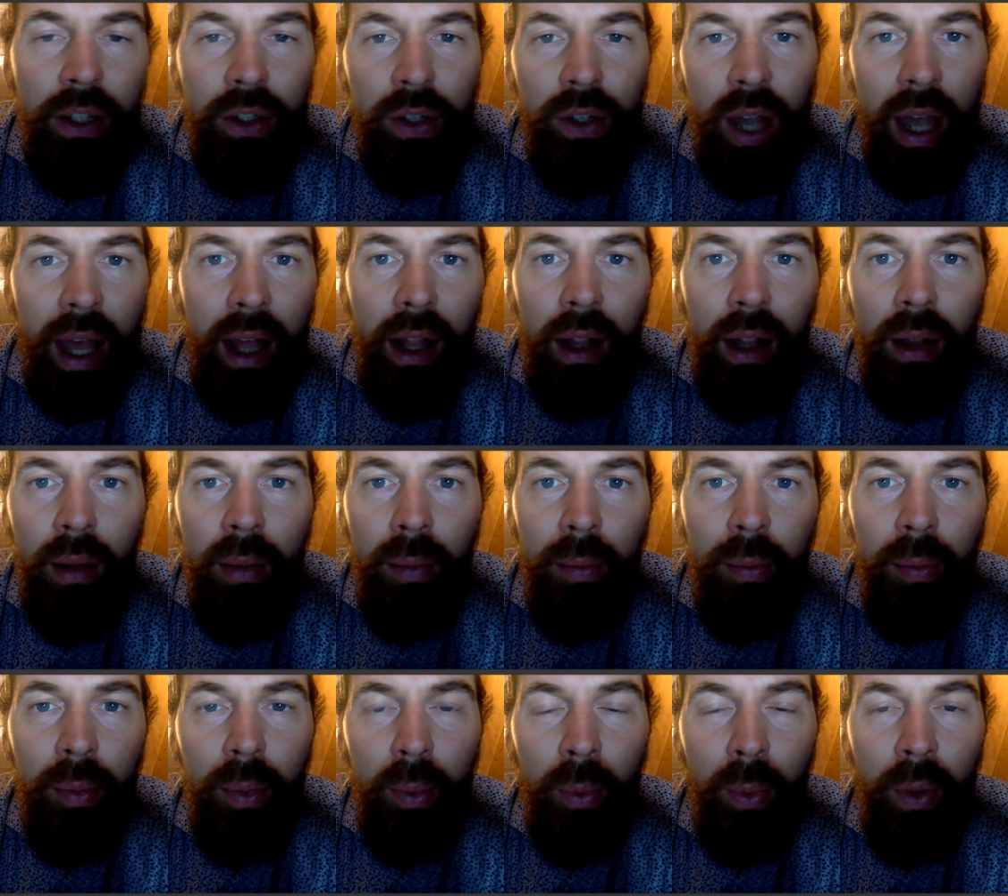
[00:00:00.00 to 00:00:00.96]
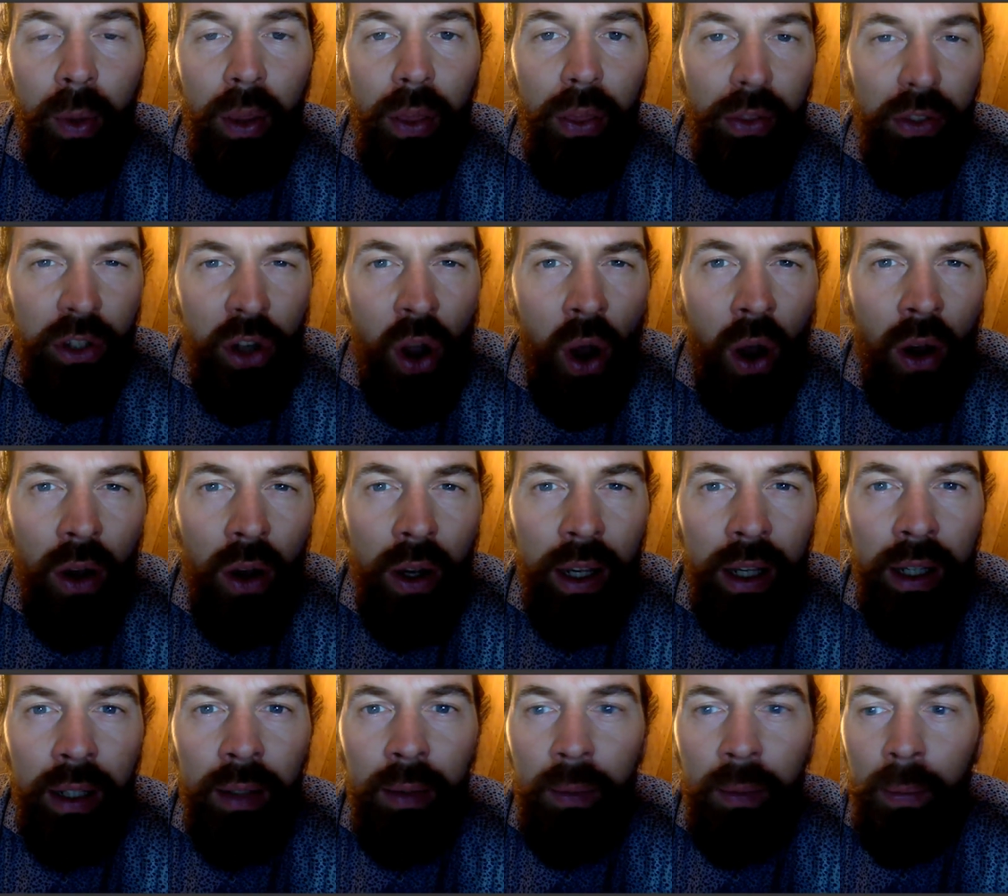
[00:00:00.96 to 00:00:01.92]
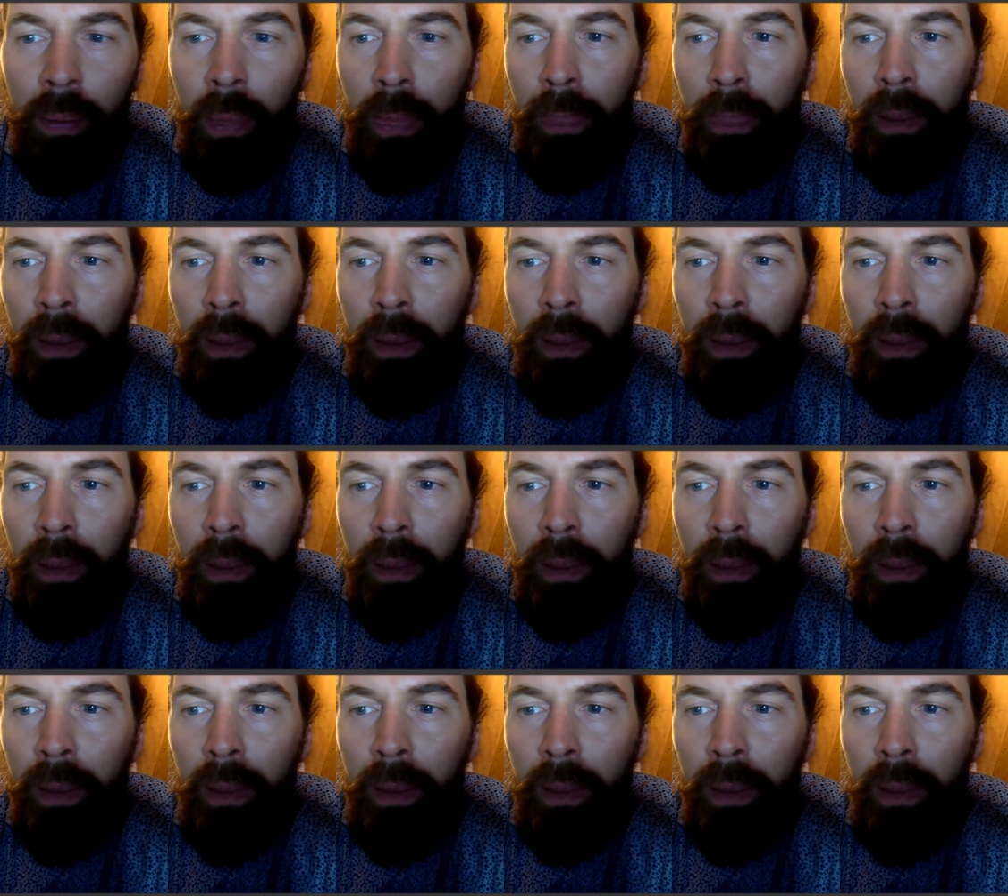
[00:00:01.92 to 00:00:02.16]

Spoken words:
to help with talking,